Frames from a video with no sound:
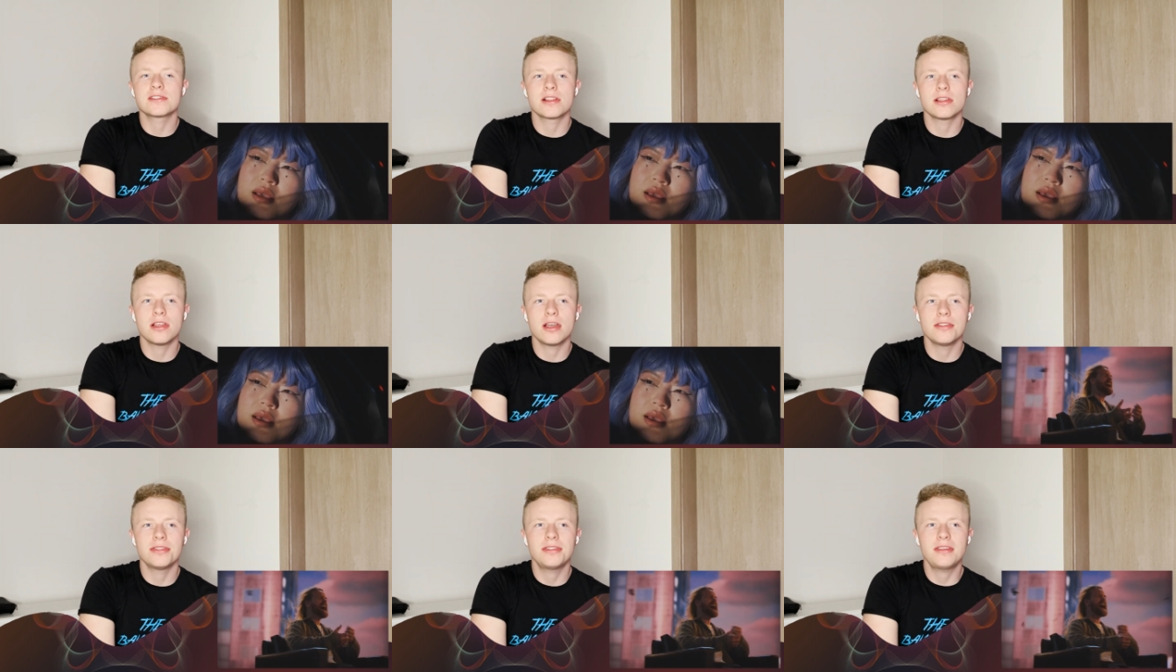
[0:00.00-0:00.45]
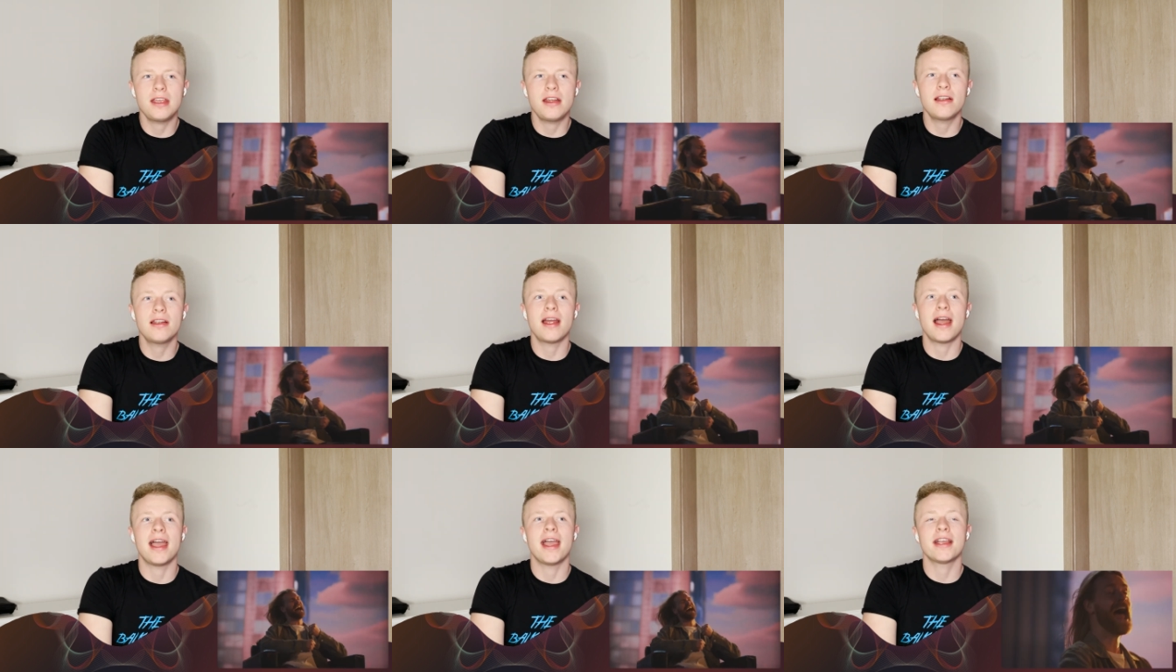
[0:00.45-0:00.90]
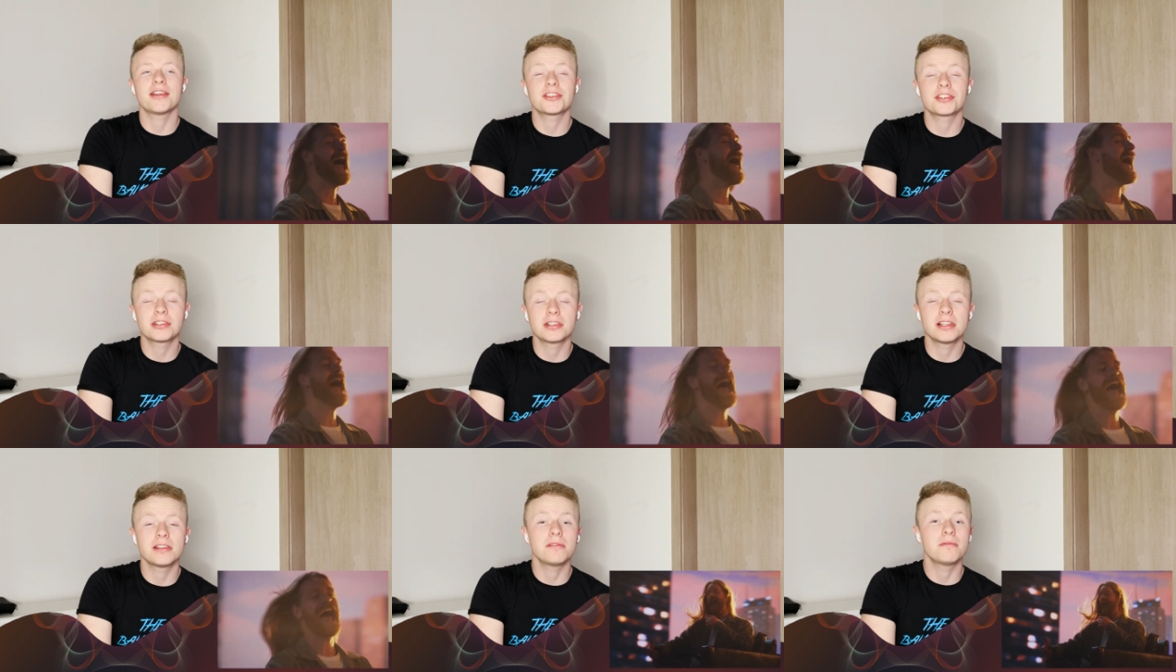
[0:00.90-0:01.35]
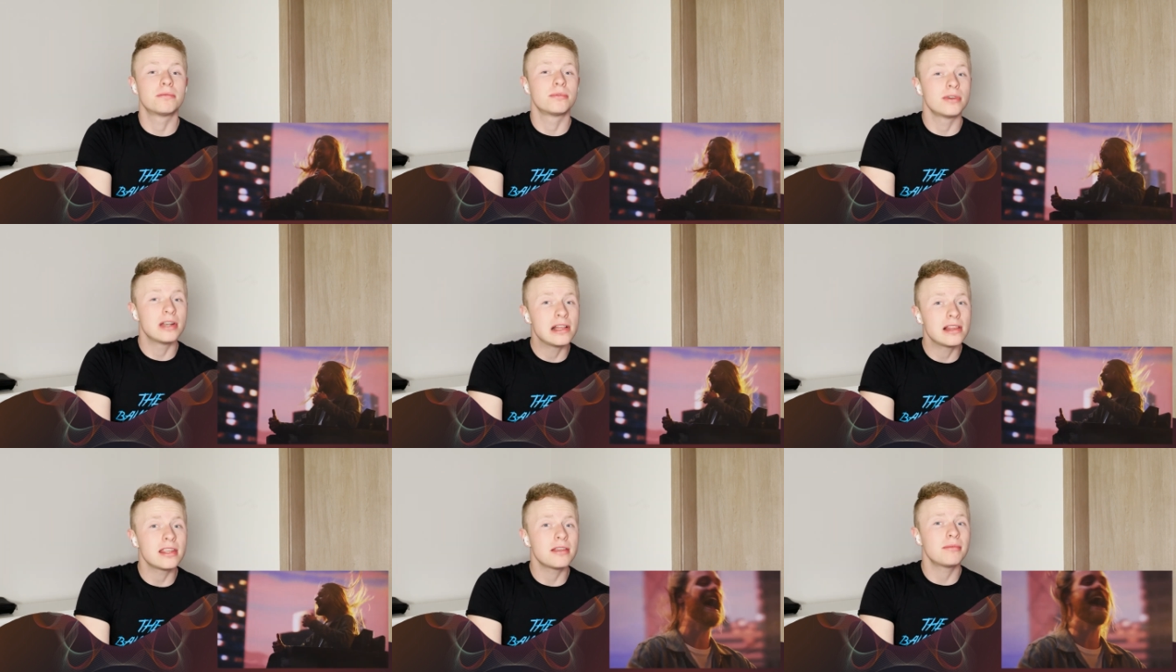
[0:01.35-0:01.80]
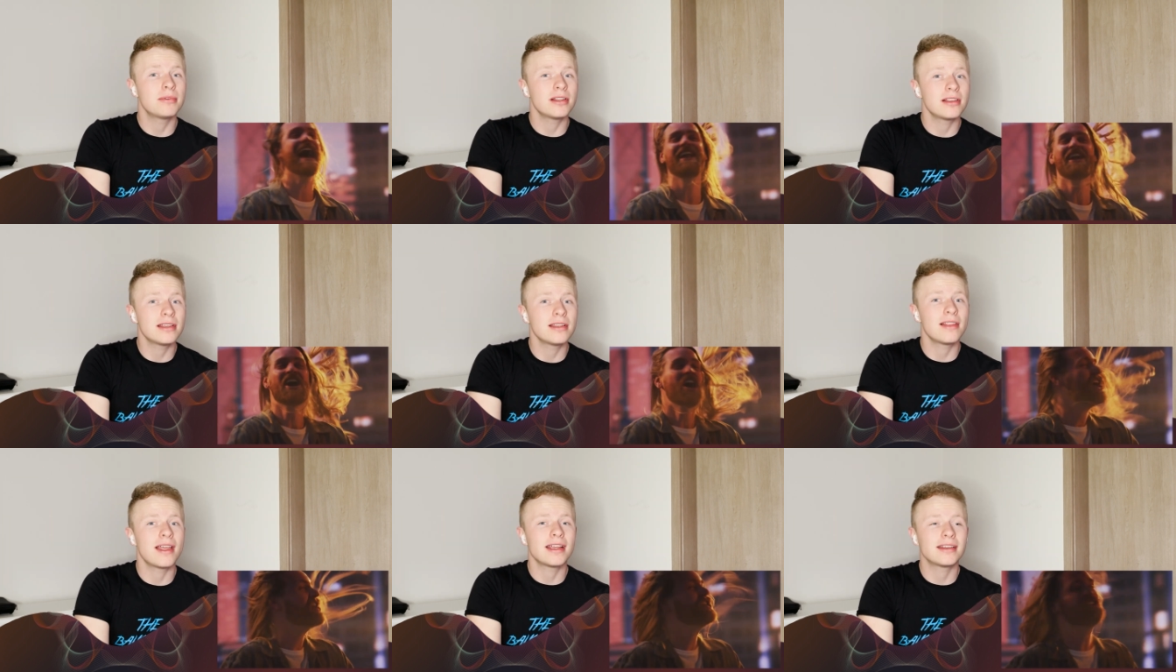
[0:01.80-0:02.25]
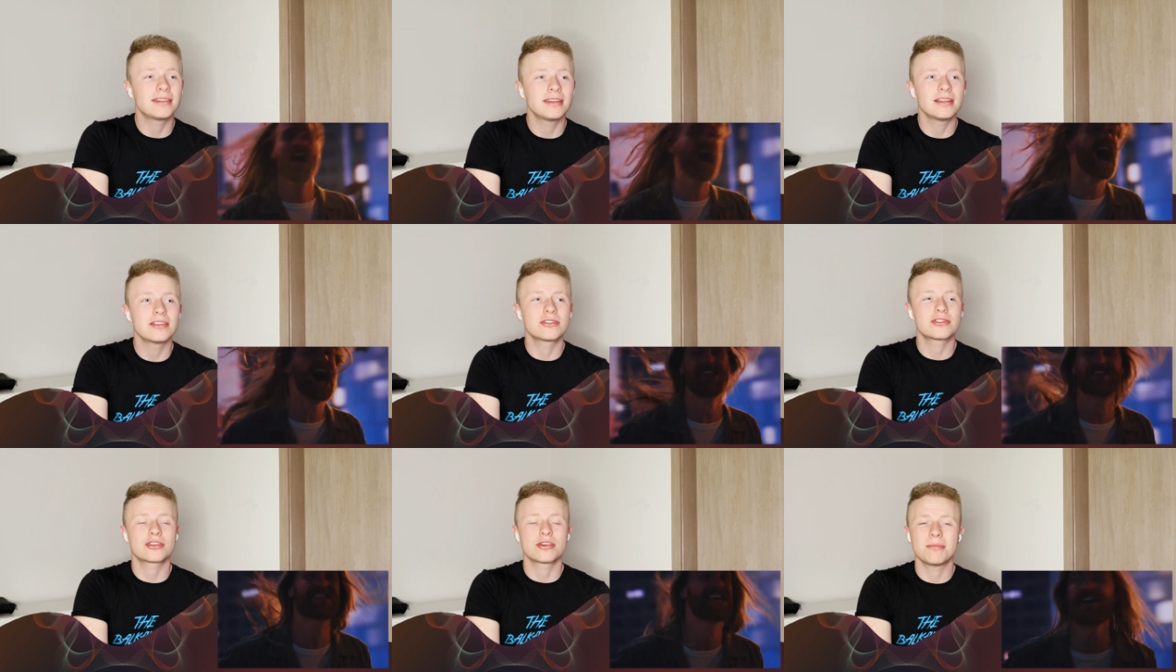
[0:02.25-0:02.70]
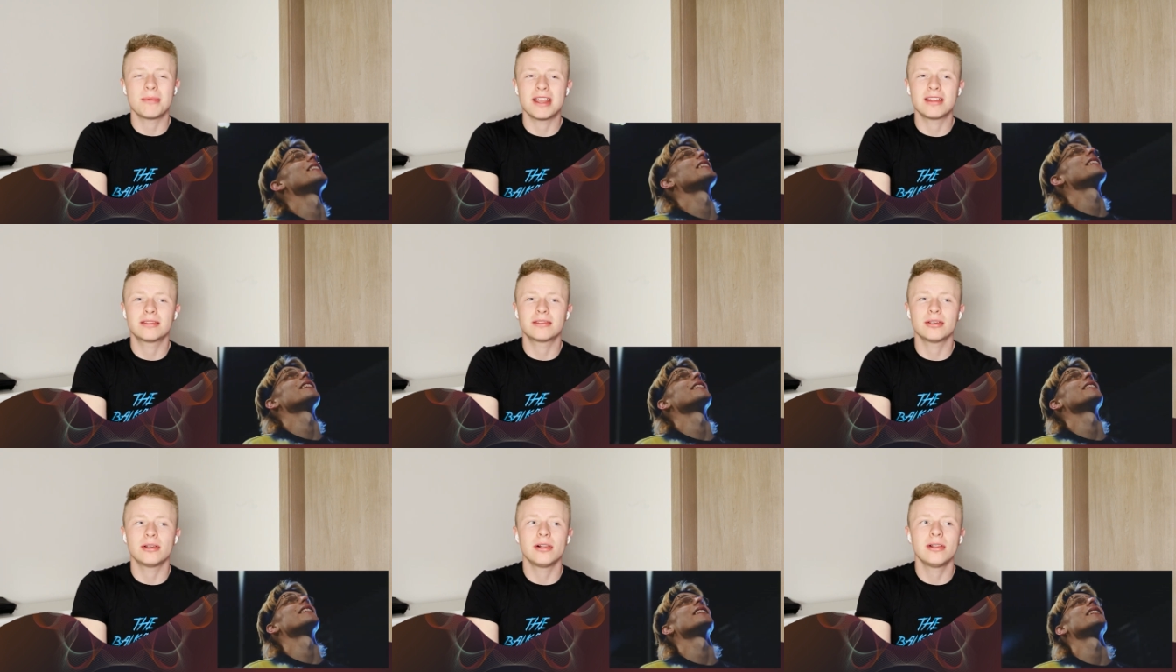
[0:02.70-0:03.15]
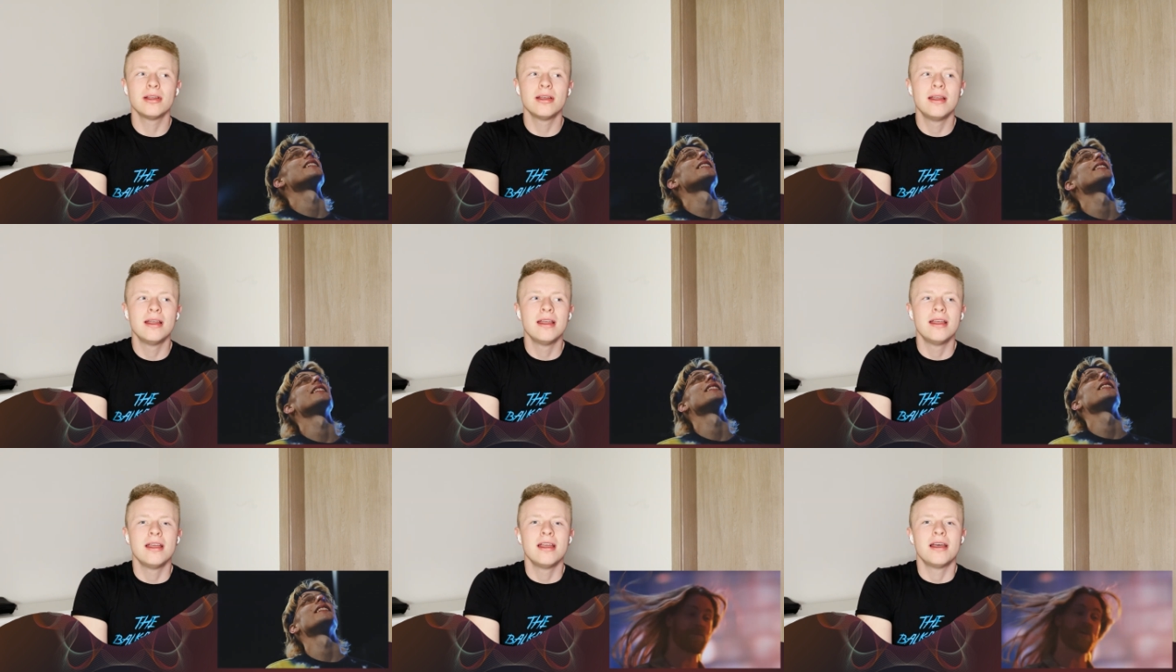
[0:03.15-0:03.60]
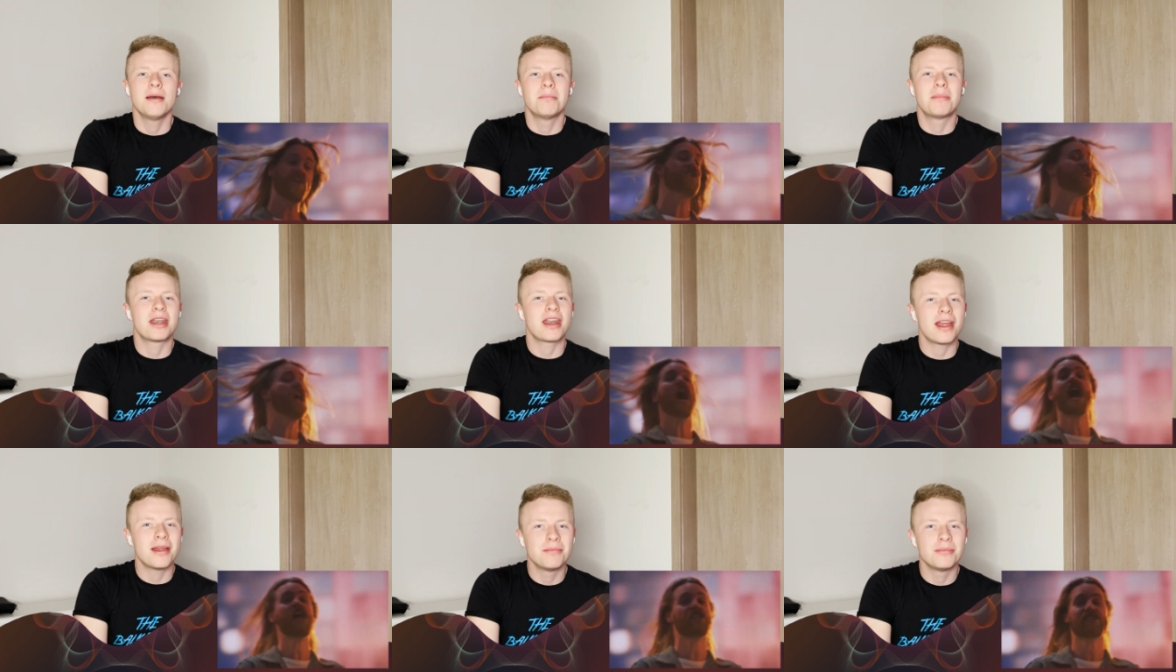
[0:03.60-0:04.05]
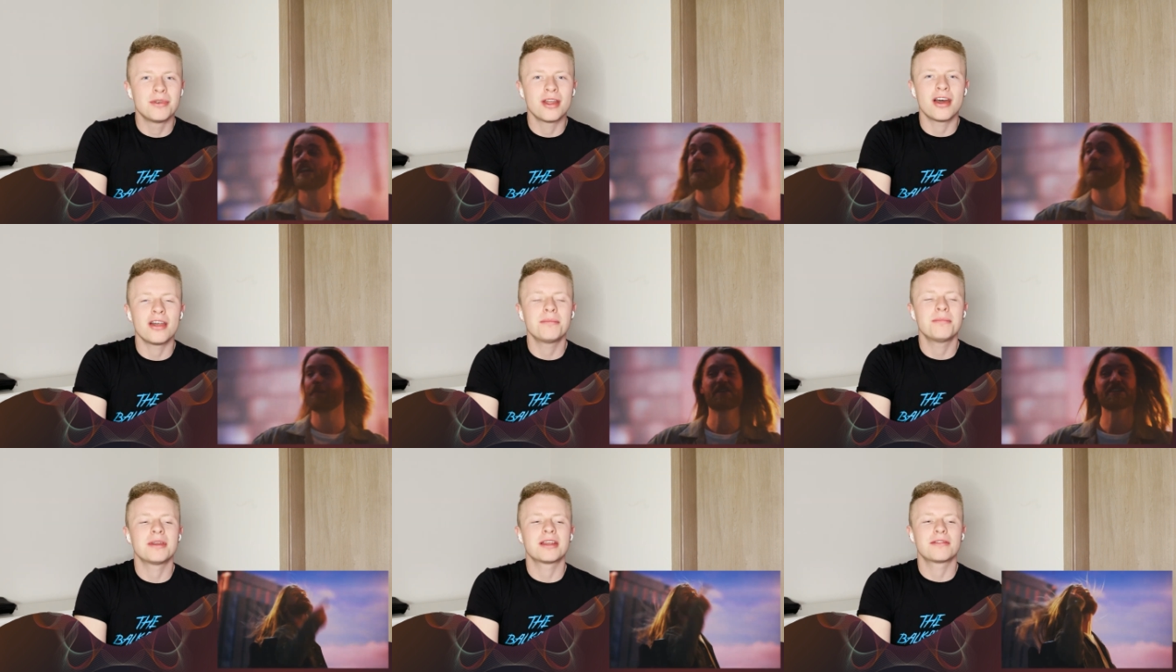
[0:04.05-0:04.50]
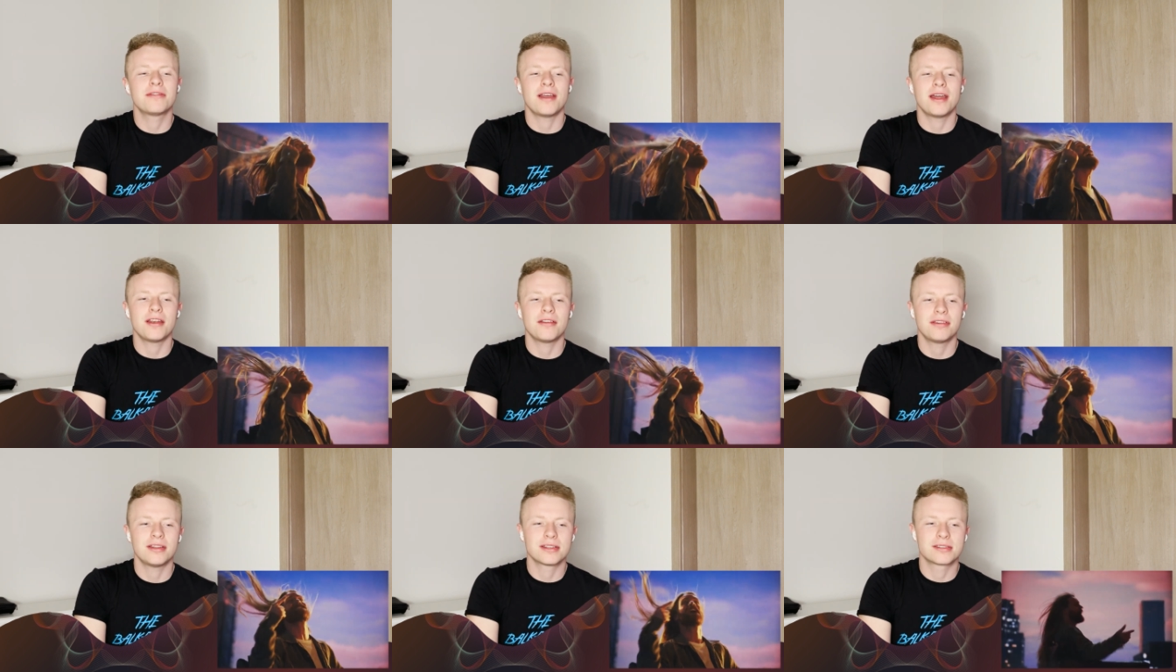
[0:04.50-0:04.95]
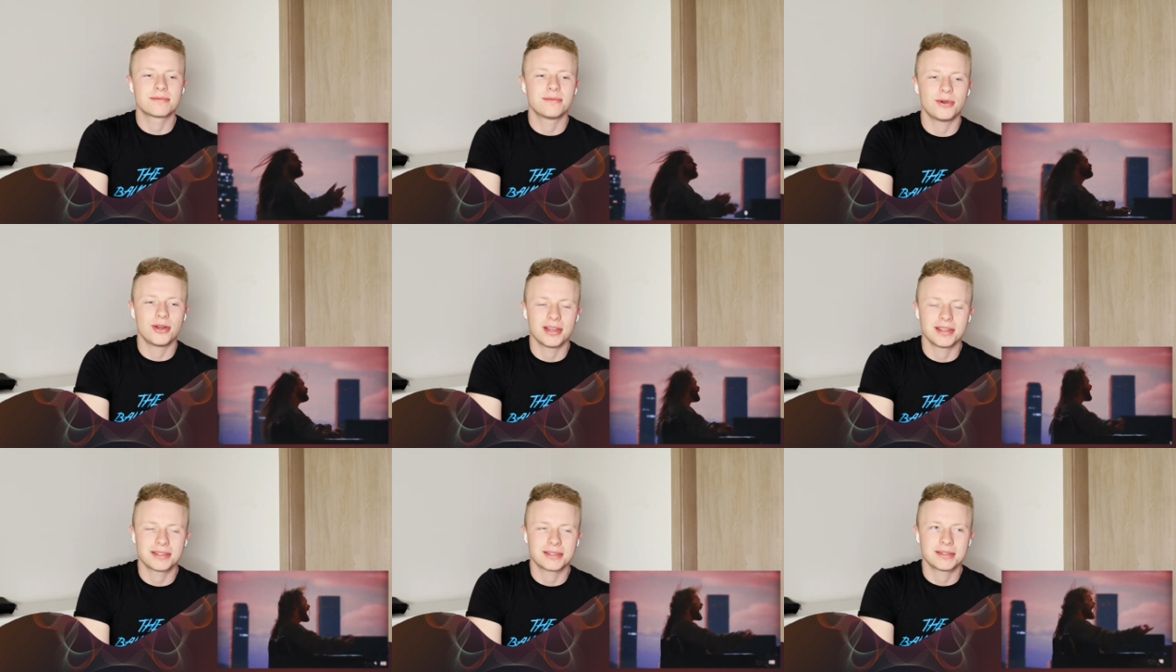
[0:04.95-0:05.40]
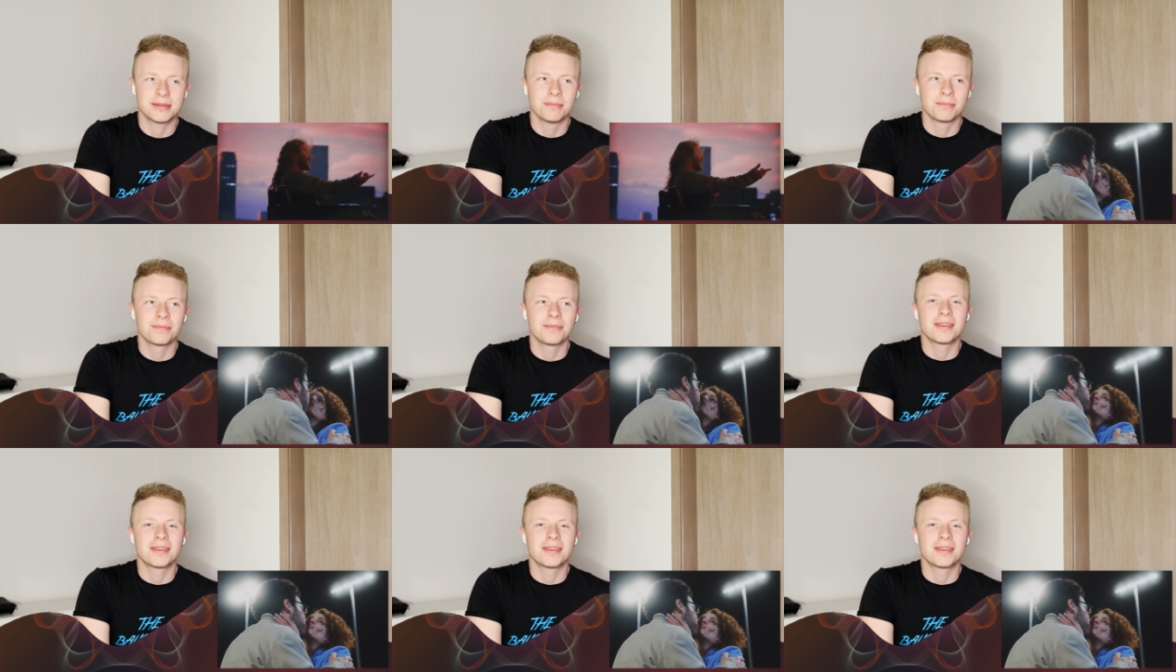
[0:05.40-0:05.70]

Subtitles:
a lot there. I actually really like the instrumental, but I'm not a big fan of his voice.